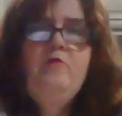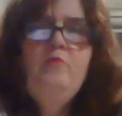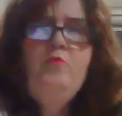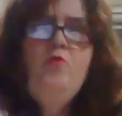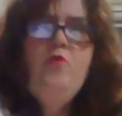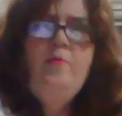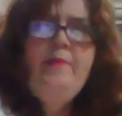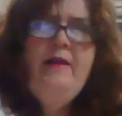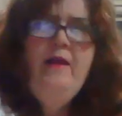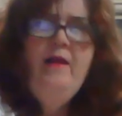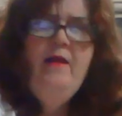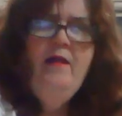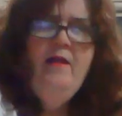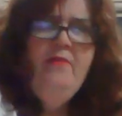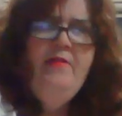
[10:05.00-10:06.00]
little more, but
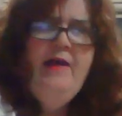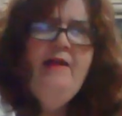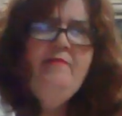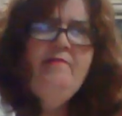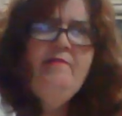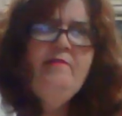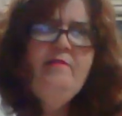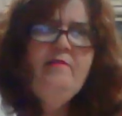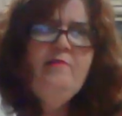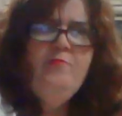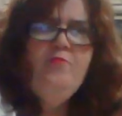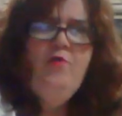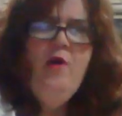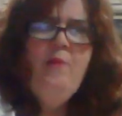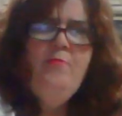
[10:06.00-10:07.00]
that's the
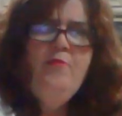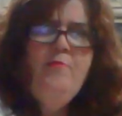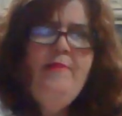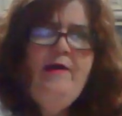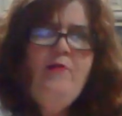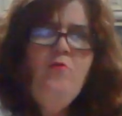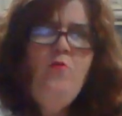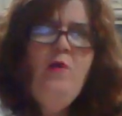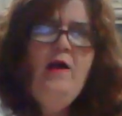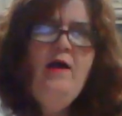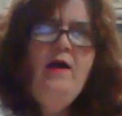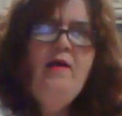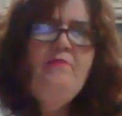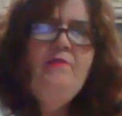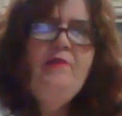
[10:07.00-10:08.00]
proper amount of
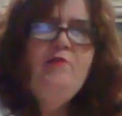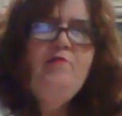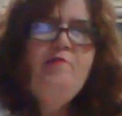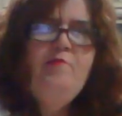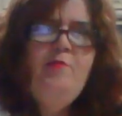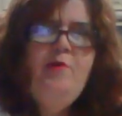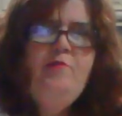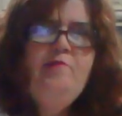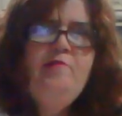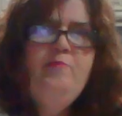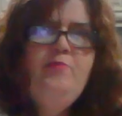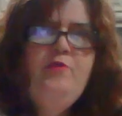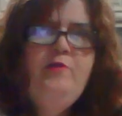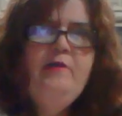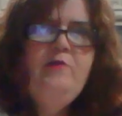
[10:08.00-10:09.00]
wine that you're supposed to
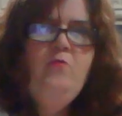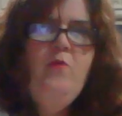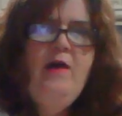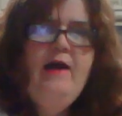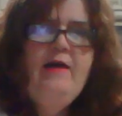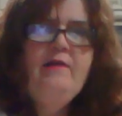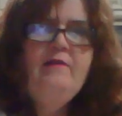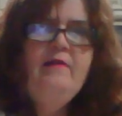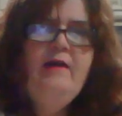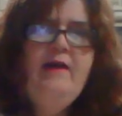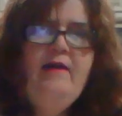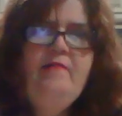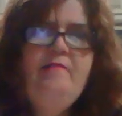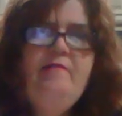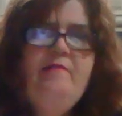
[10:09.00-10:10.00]
put in a wine
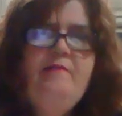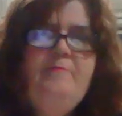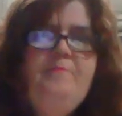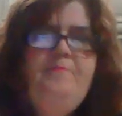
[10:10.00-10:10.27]
glass.